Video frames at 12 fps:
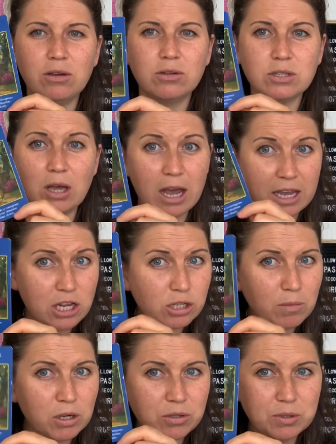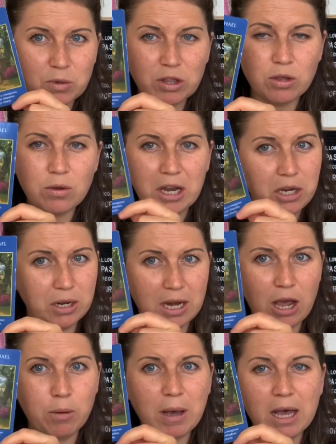So Archangel Michael's with you and you can
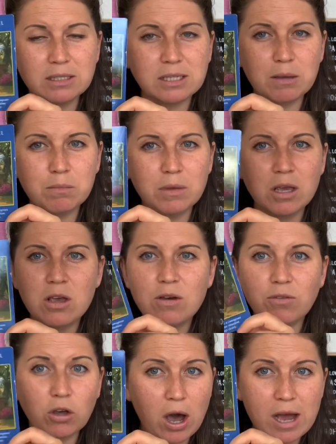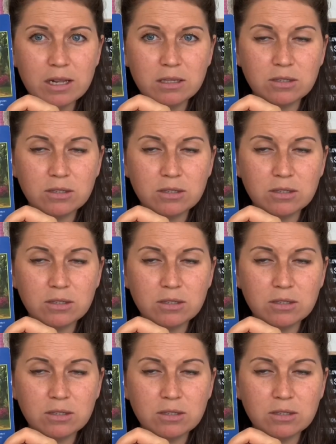help ask him for guidance.